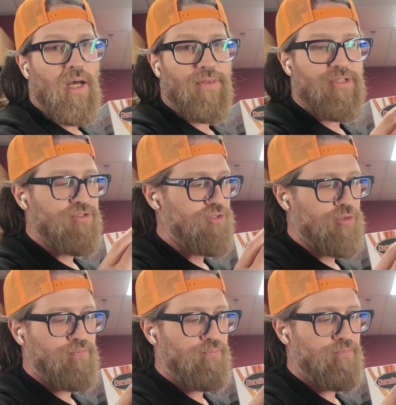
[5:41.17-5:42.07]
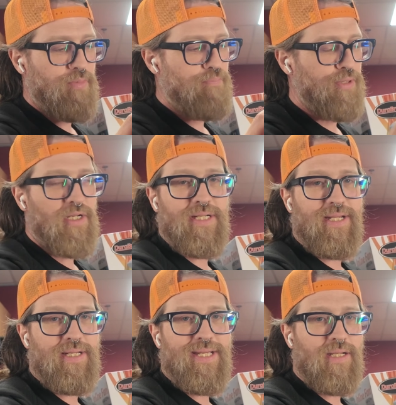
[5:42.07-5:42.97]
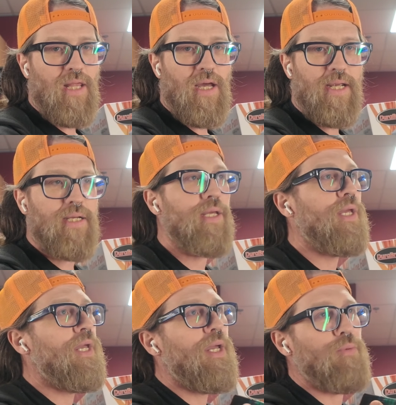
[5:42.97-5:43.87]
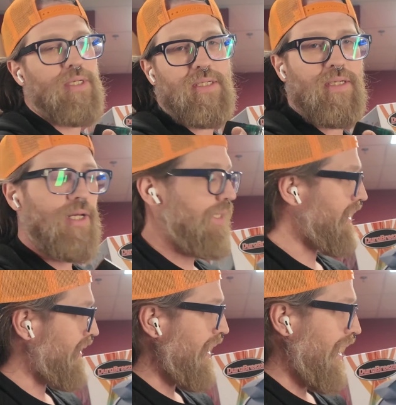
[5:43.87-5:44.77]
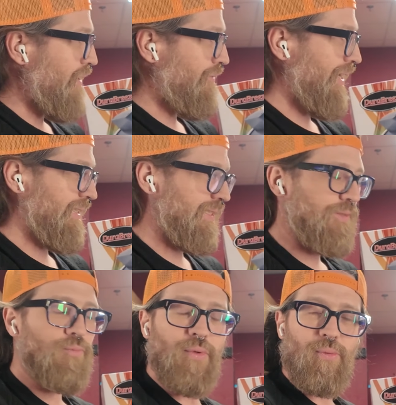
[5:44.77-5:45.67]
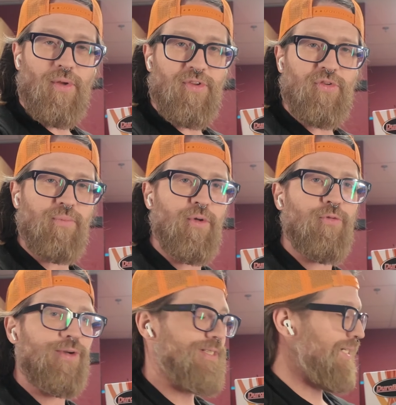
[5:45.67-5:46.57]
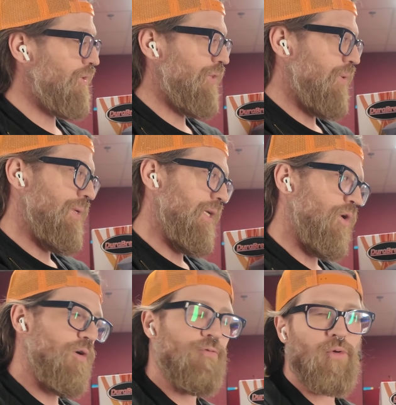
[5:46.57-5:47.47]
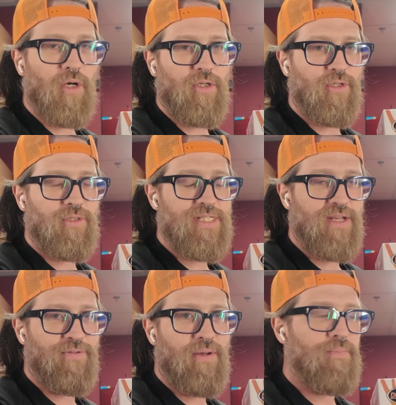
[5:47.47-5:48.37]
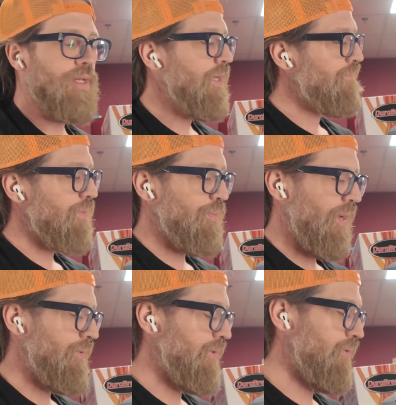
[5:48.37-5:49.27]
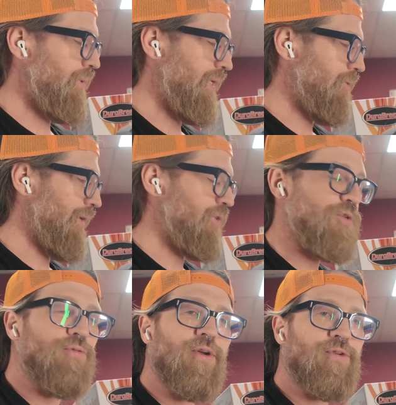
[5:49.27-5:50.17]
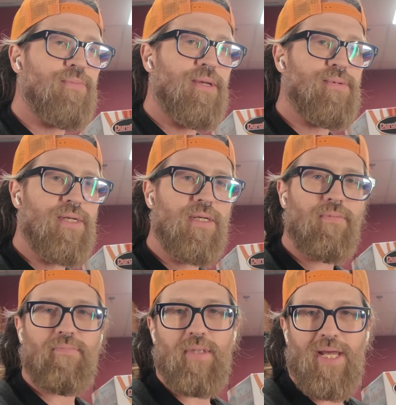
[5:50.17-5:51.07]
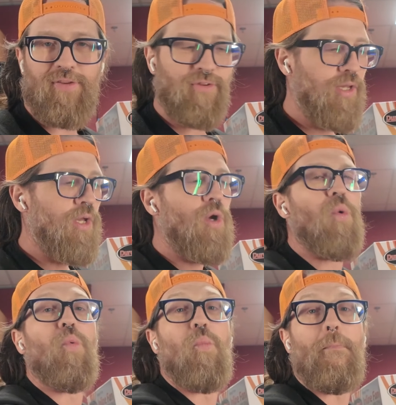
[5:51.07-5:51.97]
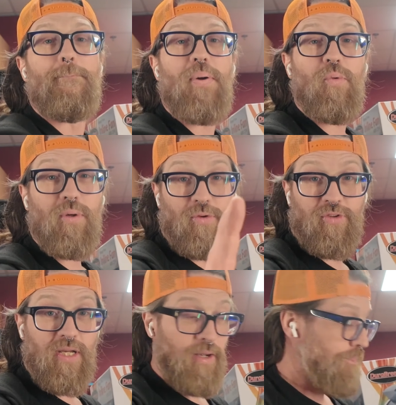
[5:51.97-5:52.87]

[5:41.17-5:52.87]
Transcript: This is just plug in line, and we can dictate how fast we want this to move, because I don't think we need all 400 CFM. We probably would need around 250, maybe less, but we will see.